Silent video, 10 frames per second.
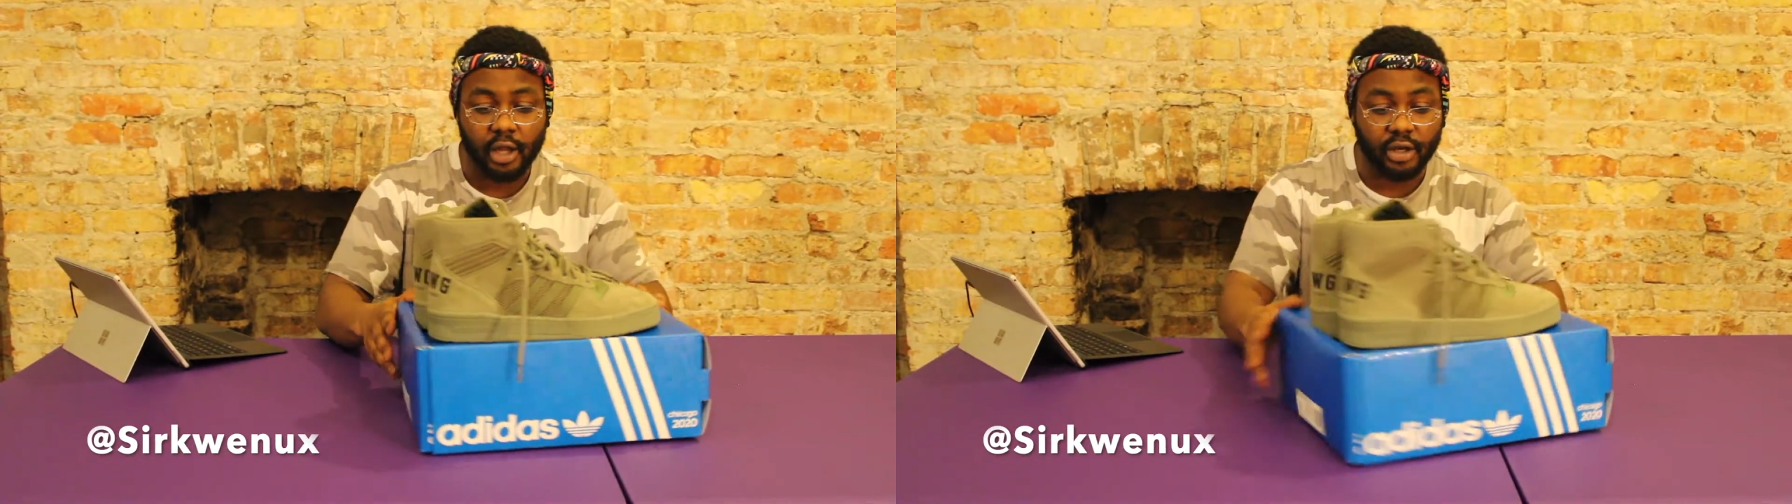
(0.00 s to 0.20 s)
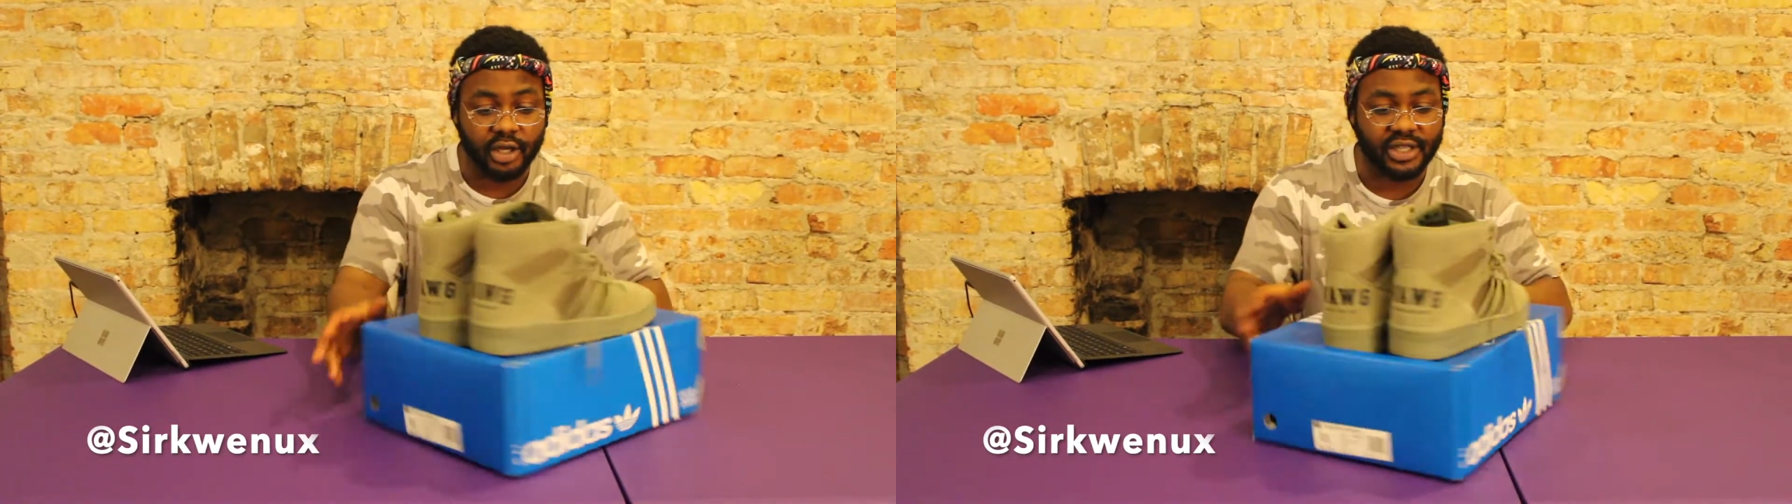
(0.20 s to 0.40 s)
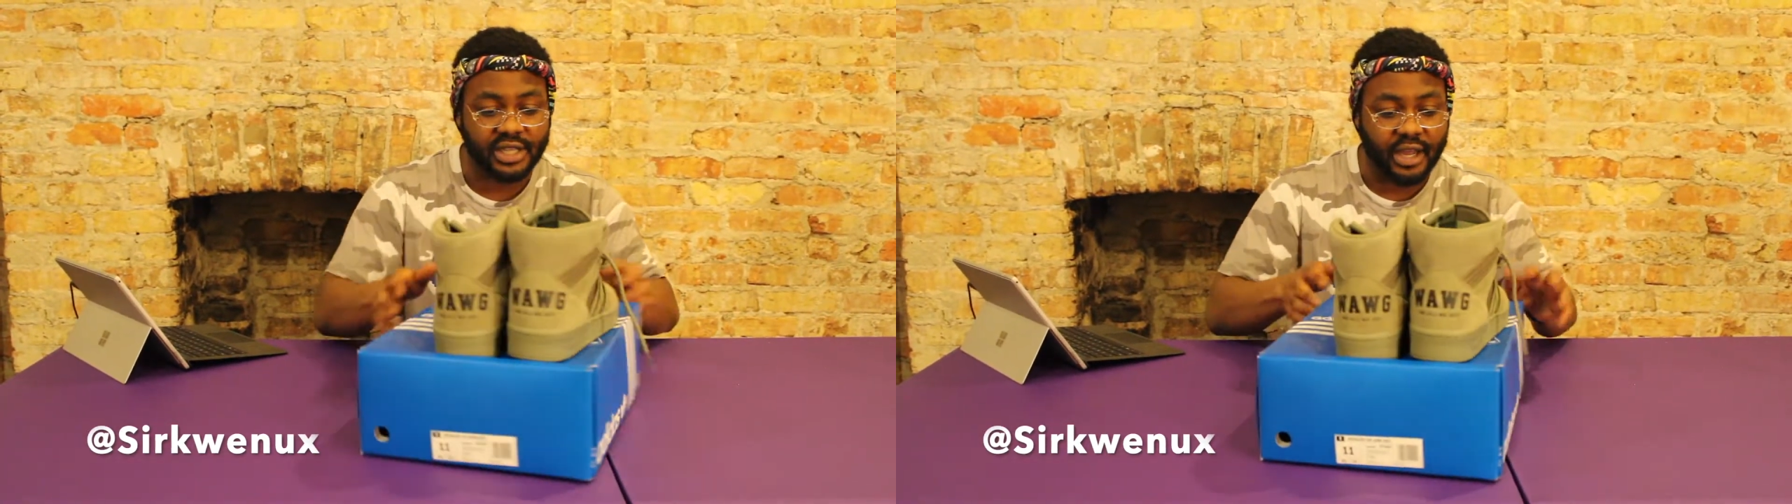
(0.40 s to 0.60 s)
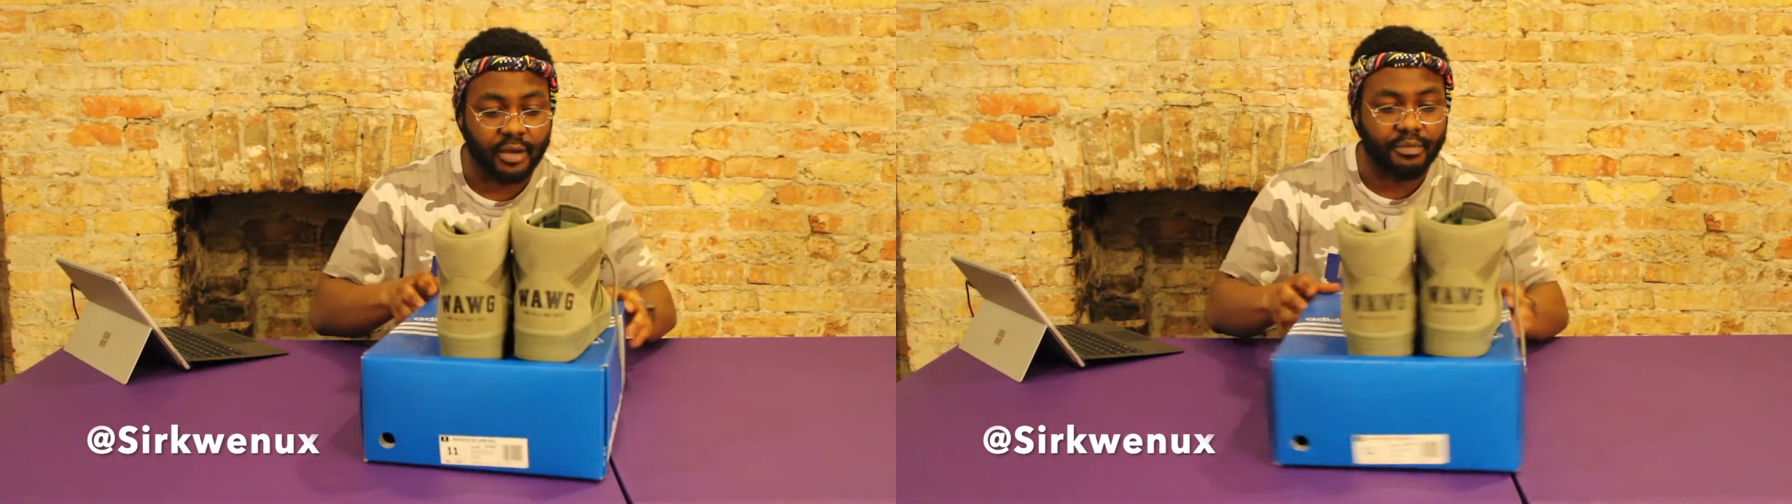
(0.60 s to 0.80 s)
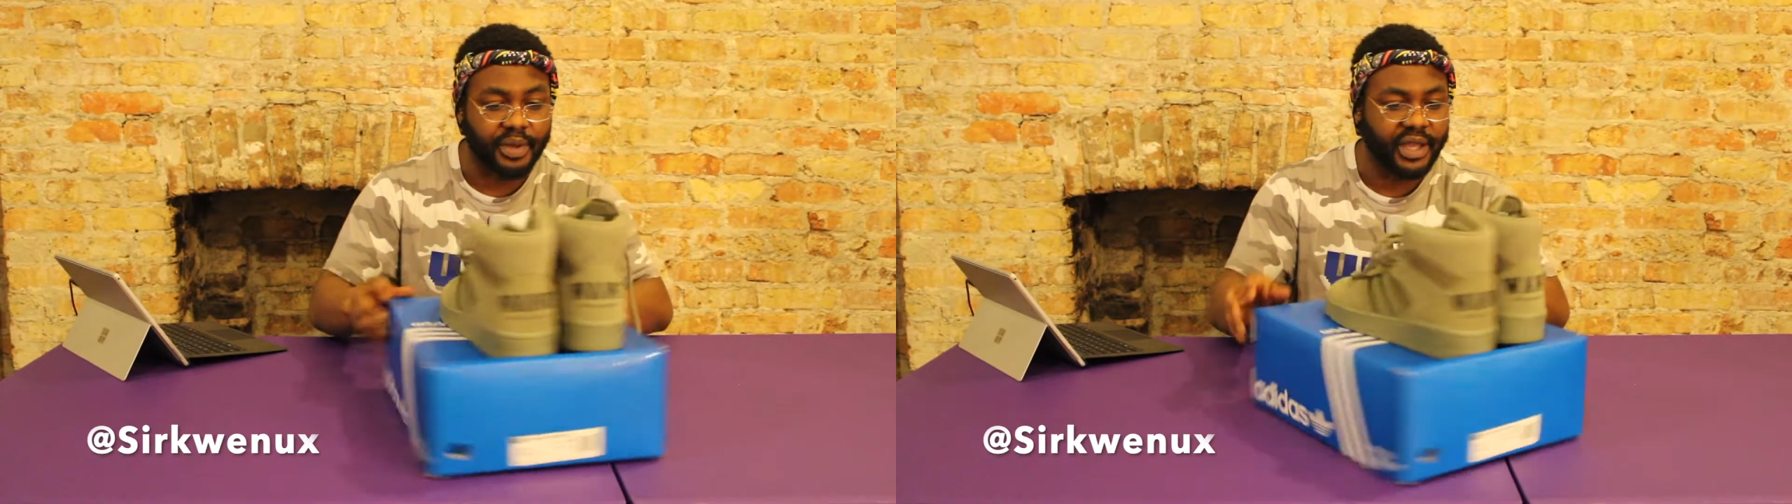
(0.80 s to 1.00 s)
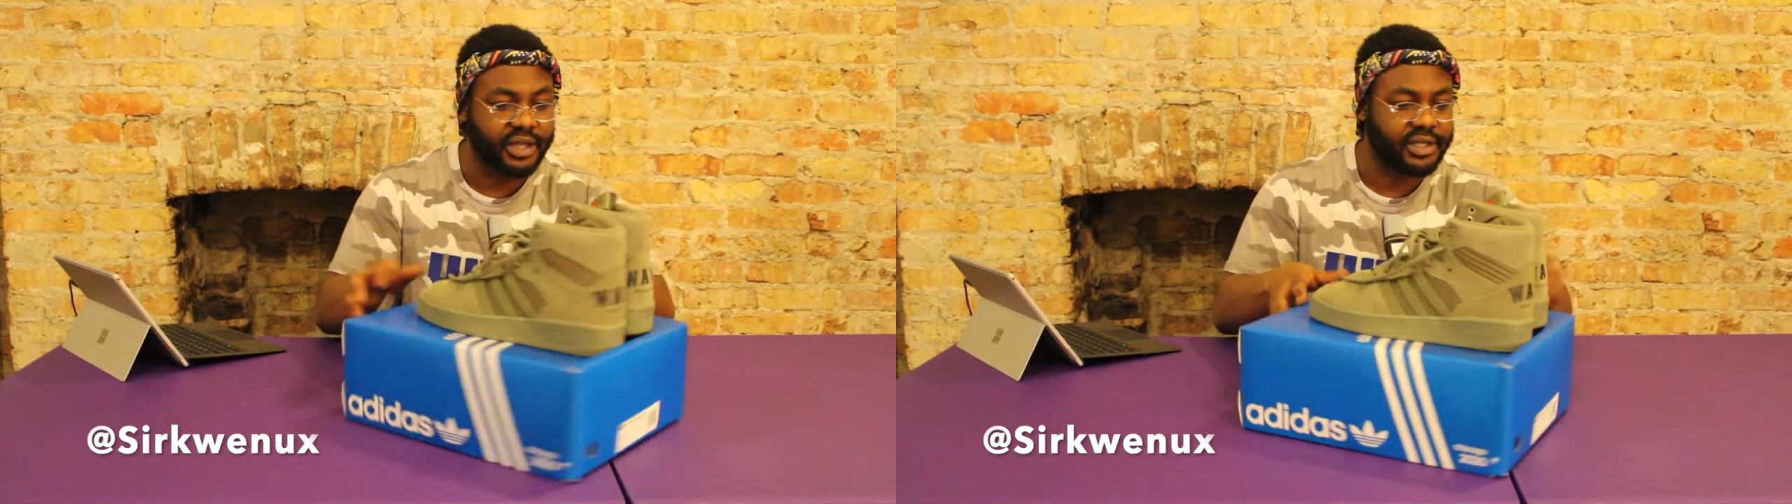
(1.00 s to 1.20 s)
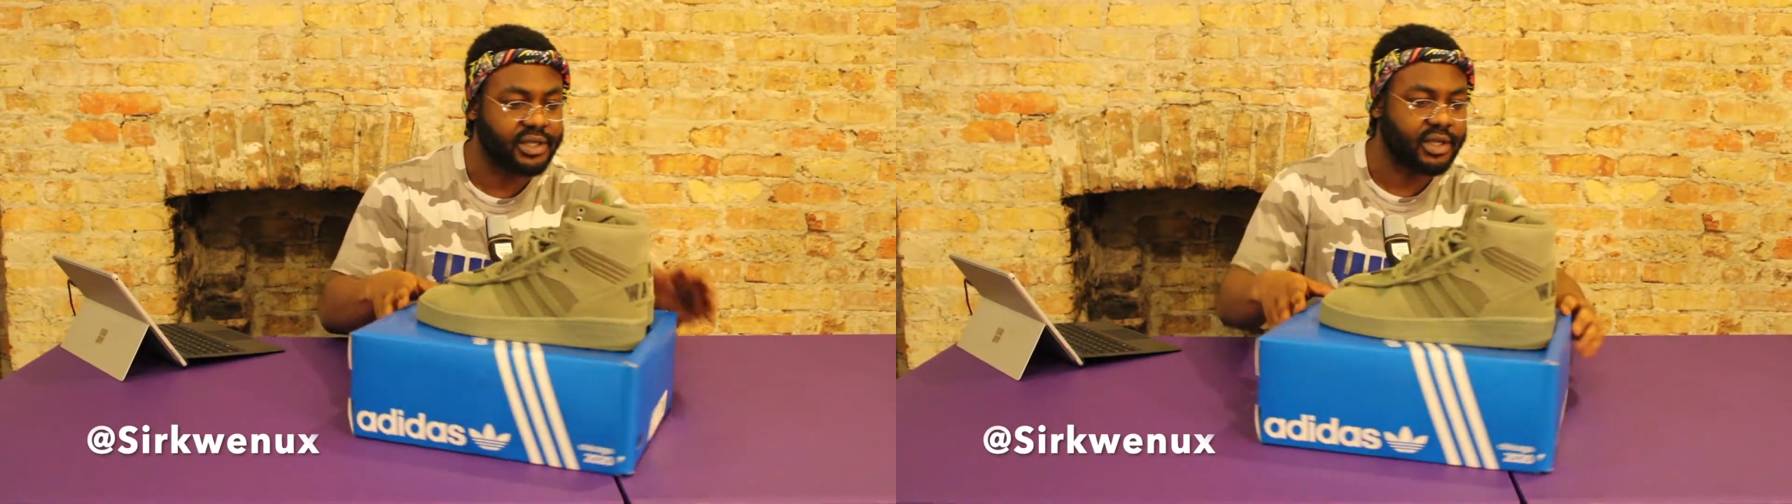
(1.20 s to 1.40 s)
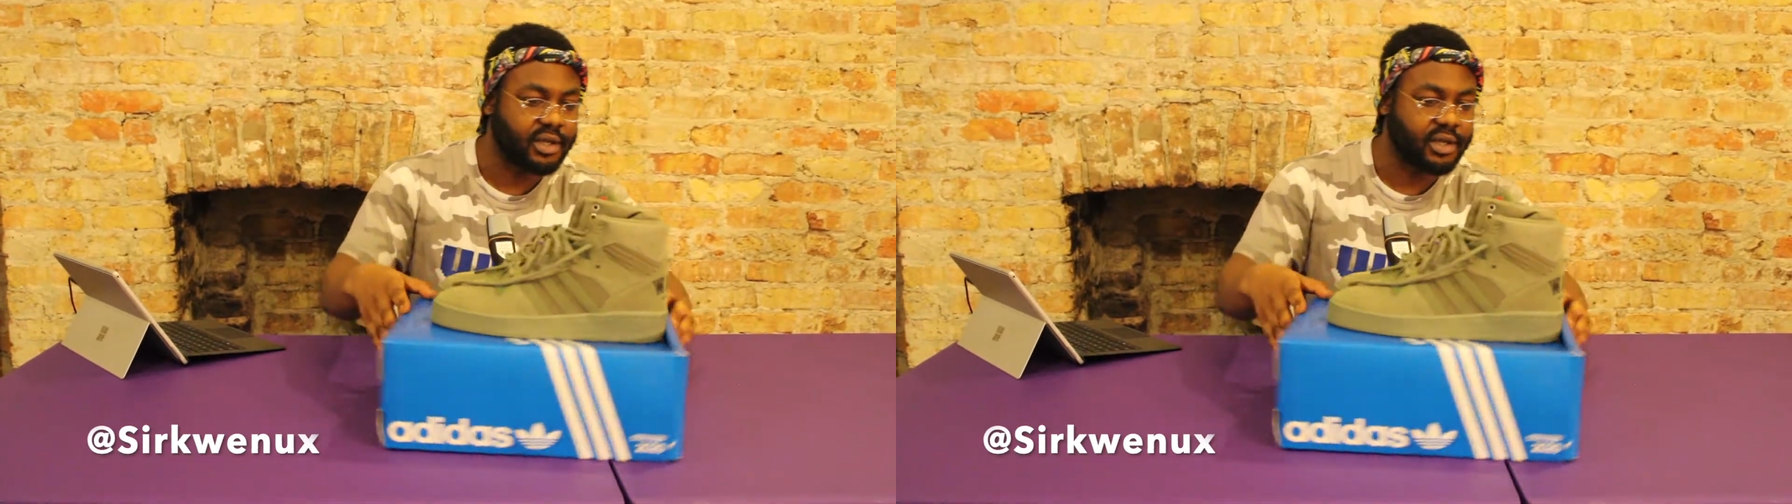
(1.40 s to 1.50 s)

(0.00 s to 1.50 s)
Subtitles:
looks like a beast.